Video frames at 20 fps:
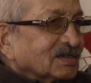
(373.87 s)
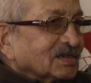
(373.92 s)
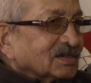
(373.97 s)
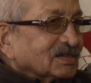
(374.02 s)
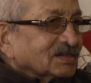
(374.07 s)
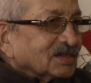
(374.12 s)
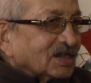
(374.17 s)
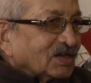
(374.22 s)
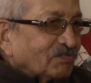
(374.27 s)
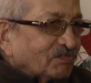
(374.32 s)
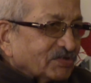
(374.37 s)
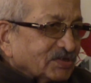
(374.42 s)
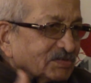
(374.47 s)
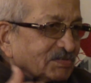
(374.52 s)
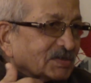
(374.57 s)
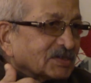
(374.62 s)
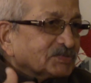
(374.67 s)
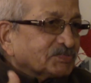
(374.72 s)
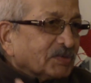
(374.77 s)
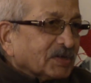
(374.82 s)
The
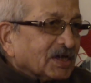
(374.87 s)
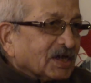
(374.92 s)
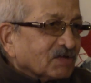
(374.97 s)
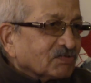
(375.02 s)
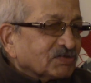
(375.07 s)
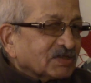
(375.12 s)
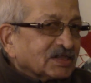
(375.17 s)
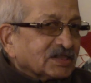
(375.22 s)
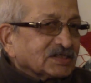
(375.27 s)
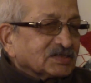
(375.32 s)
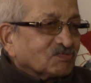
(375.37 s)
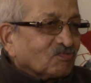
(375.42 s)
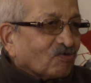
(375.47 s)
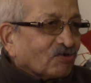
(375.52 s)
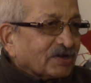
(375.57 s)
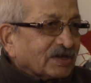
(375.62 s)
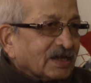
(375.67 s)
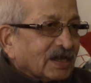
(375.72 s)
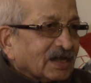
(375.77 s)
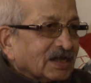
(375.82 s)
invisible speaker within this
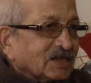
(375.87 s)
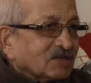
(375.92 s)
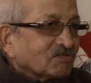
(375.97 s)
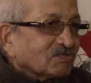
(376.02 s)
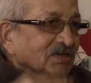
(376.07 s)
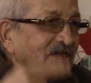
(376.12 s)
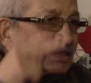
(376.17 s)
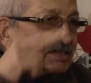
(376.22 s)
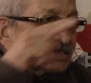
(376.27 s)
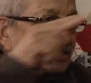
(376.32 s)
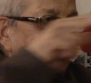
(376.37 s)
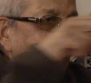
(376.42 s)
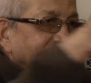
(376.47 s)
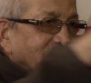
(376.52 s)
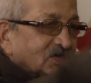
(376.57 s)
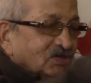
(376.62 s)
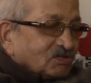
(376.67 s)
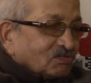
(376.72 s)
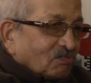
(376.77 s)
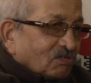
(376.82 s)
body and invisible listener
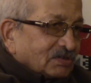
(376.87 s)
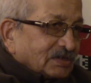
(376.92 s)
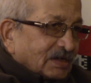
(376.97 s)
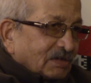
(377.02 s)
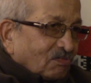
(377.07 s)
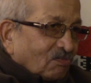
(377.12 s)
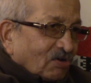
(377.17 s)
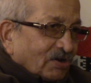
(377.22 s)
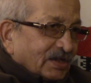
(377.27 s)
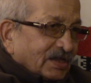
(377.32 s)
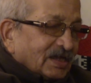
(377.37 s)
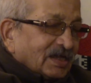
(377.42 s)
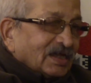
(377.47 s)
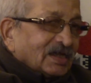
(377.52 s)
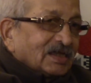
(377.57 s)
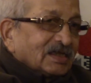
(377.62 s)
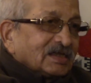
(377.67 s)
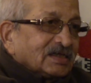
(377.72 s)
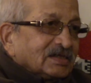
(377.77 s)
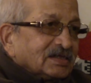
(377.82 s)
within that body,
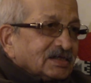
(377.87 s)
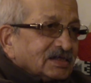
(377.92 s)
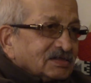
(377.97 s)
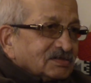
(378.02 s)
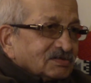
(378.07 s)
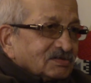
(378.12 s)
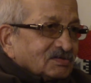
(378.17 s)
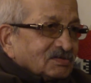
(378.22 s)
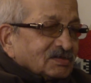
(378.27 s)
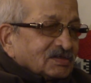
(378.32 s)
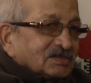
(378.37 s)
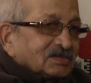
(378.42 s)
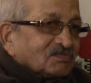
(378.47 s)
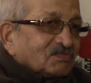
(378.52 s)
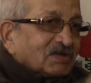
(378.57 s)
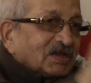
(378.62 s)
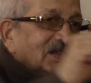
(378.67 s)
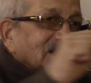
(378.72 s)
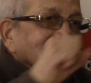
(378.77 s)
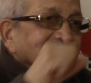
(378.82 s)

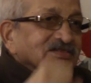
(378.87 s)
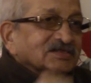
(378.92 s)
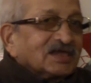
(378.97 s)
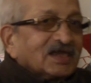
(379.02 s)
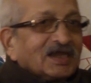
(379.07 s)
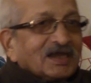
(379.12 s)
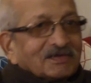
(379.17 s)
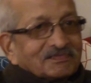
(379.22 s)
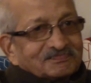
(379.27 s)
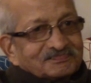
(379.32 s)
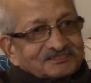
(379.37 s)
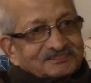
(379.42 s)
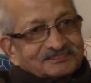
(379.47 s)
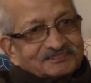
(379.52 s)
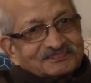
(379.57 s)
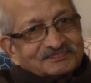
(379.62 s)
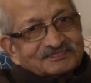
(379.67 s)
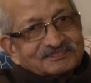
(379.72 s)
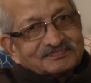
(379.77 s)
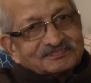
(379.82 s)
one are the same.
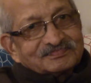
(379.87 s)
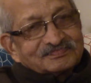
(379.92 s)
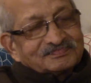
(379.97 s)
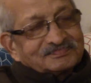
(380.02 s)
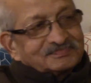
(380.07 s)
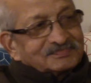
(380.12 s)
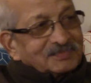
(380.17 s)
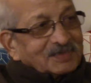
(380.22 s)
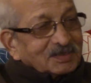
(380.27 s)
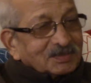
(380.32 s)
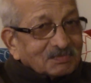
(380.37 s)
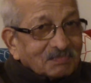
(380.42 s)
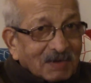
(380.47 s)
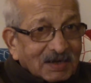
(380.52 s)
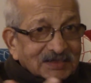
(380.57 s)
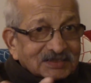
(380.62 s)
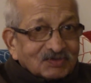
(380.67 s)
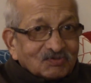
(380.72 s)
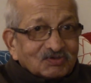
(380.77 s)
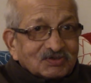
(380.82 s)
This is
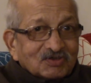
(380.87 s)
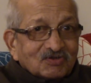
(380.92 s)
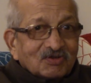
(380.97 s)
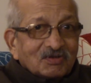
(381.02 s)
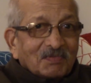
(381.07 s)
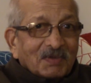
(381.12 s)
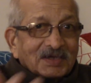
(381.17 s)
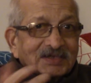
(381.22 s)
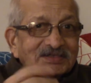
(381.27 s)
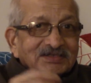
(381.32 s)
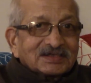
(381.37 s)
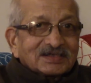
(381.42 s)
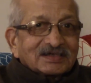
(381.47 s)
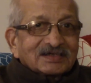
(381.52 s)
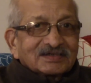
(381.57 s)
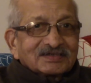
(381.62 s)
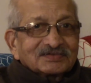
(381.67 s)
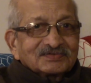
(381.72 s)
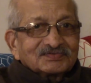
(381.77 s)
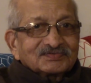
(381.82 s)
Master. What is your Master?
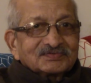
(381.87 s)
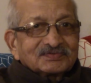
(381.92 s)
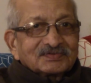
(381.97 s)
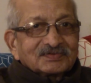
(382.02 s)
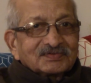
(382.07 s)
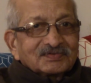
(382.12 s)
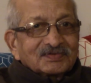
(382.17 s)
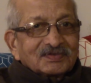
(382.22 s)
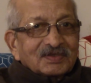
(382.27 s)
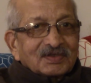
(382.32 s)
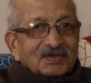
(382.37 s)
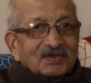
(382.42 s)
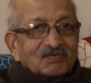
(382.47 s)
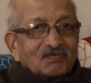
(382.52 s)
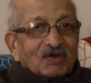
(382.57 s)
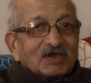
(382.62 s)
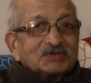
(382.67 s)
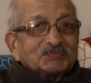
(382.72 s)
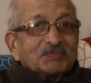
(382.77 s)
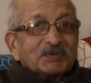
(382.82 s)

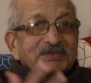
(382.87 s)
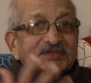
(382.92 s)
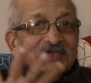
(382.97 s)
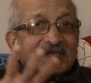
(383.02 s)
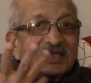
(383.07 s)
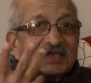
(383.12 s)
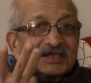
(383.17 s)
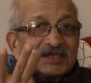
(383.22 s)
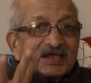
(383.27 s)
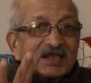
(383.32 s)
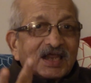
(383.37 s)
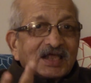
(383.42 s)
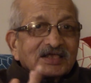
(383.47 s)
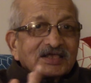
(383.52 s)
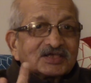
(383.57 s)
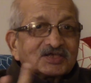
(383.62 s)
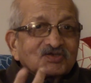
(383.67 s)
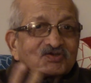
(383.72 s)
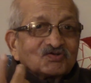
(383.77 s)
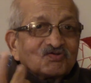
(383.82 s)
What special
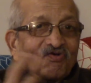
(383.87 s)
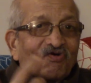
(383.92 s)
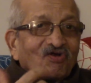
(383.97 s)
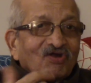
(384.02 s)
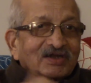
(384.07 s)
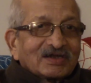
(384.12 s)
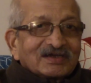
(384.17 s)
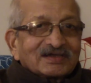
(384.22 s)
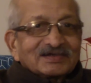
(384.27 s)
realization you want?